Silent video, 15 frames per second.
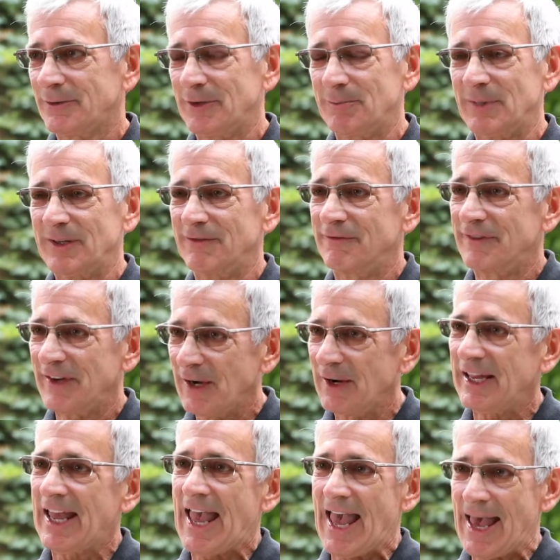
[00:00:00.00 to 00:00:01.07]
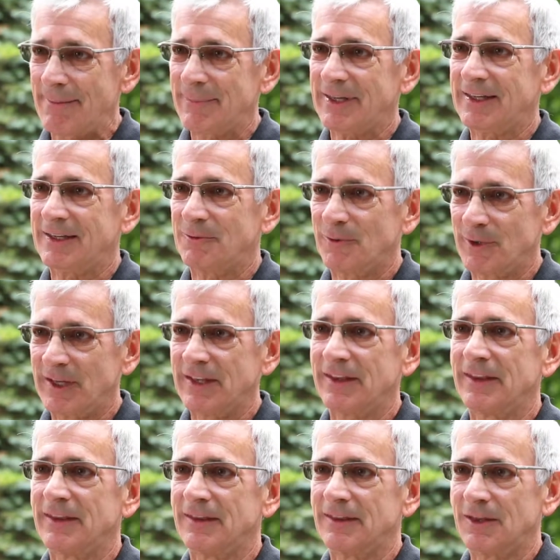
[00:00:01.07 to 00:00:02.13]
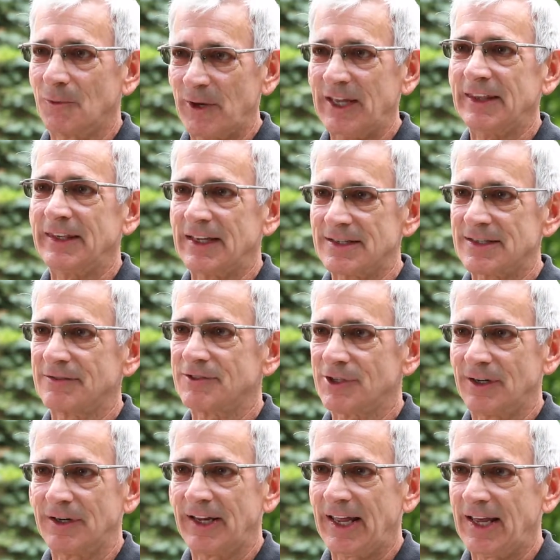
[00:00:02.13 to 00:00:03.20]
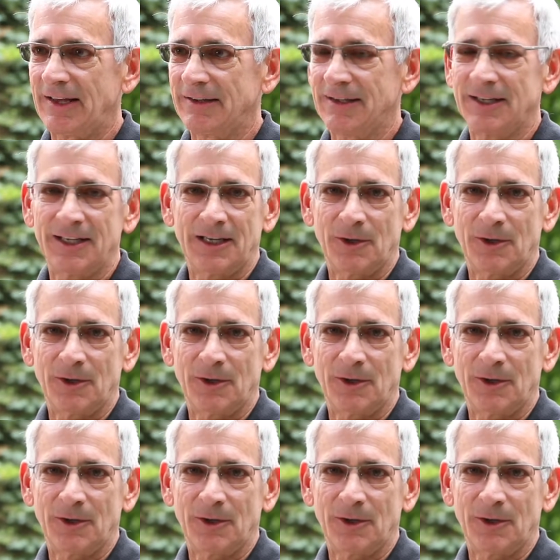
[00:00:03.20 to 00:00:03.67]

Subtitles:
We've been very happy with the way things have turned out.